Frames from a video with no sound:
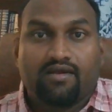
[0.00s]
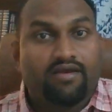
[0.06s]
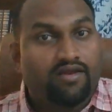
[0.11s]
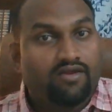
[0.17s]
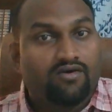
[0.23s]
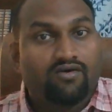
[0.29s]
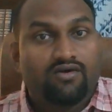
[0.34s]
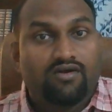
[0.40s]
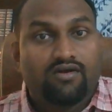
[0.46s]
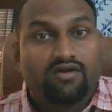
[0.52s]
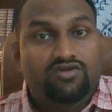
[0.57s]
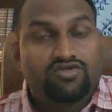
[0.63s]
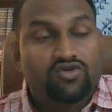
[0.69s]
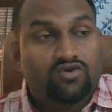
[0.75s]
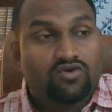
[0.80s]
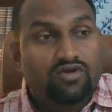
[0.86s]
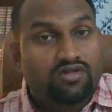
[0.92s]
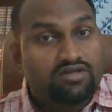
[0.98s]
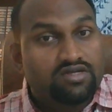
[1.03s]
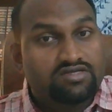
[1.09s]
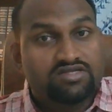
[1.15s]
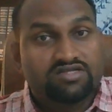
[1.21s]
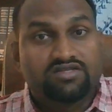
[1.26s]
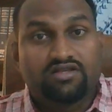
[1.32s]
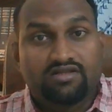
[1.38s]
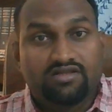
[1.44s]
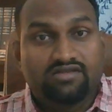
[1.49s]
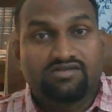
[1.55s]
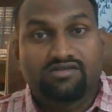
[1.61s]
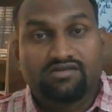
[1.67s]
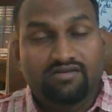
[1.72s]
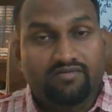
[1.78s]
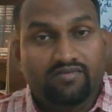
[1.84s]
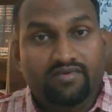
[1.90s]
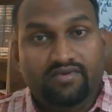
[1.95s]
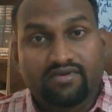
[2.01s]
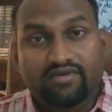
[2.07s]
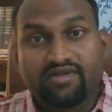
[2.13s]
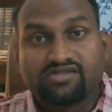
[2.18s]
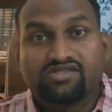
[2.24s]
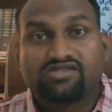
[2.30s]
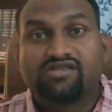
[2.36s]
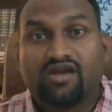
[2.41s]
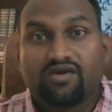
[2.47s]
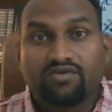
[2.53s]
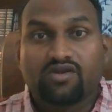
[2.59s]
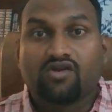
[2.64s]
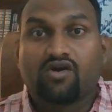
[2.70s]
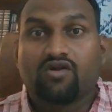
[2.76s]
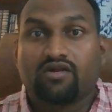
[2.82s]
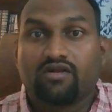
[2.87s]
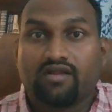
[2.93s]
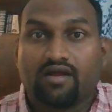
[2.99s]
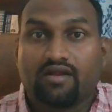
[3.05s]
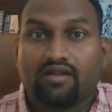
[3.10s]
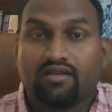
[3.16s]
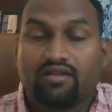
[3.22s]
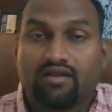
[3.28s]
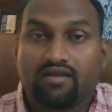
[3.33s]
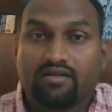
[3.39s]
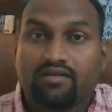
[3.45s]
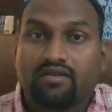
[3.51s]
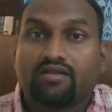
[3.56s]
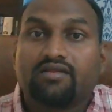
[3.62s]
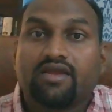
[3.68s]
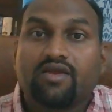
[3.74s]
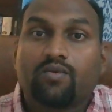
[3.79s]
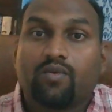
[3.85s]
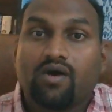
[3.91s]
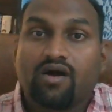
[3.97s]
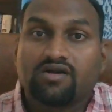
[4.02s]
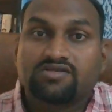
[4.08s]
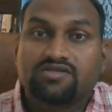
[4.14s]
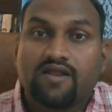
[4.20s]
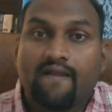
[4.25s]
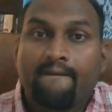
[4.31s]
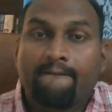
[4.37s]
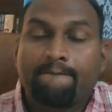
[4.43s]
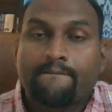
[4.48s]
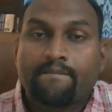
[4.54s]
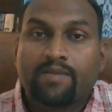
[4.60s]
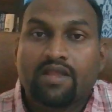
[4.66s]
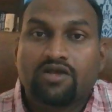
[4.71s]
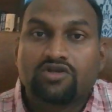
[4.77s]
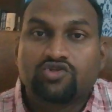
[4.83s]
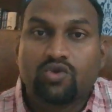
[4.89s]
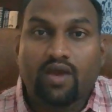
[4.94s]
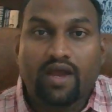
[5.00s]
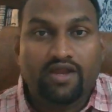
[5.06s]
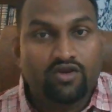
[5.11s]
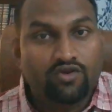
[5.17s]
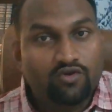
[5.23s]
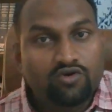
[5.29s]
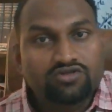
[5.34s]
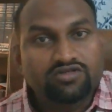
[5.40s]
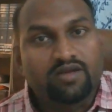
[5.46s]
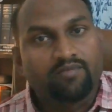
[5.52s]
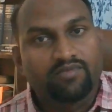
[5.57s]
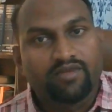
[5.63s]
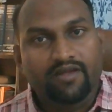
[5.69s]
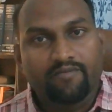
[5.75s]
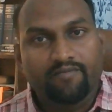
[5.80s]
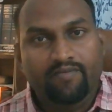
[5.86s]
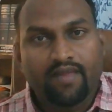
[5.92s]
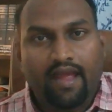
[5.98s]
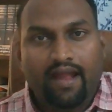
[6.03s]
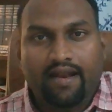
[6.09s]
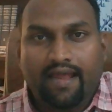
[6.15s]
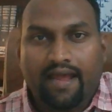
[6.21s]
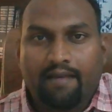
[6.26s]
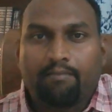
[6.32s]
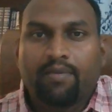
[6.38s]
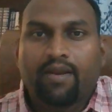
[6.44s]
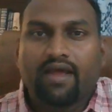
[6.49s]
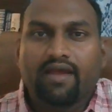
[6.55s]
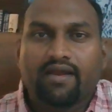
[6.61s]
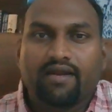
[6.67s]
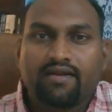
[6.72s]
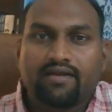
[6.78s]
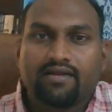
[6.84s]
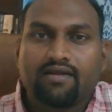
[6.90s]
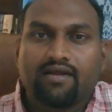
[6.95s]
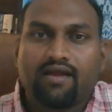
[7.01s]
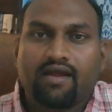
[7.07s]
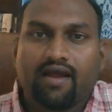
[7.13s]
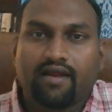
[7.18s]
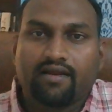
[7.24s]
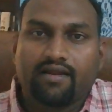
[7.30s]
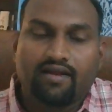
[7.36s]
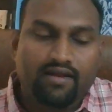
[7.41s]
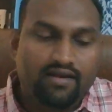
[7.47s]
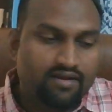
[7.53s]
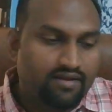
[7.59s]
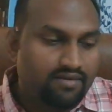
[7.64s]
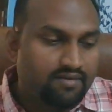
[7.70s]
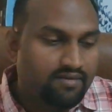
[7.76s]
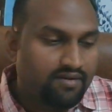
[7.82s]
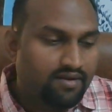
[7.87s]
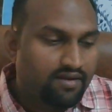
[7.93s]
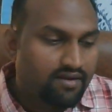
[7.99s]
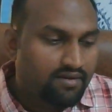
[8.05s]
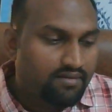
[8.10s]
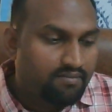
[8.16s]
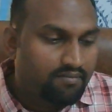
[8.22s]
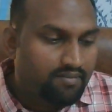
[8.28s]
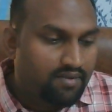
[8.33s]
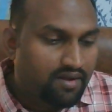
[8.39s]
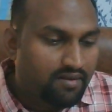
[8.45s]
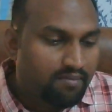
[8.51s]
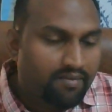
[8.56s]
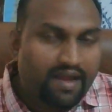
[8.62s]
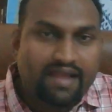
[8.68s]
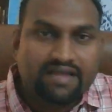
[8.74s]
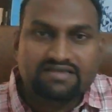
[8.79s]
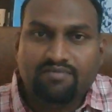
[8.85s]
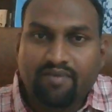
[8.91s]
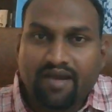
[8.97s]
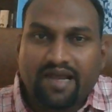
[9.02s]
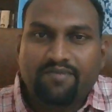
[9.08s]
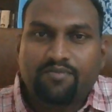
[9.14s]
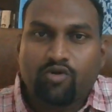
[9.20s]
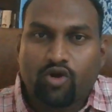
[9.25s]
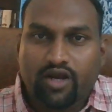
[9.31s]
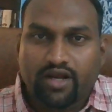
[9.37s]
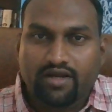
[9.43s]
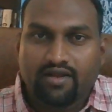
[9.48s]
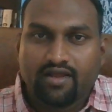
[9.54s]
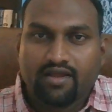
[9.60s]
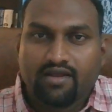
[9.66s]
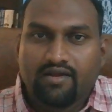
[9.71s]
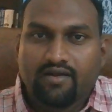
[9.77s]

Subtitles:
You know, so this is how the thing works. So I know something and I apply it, and as a byproduct,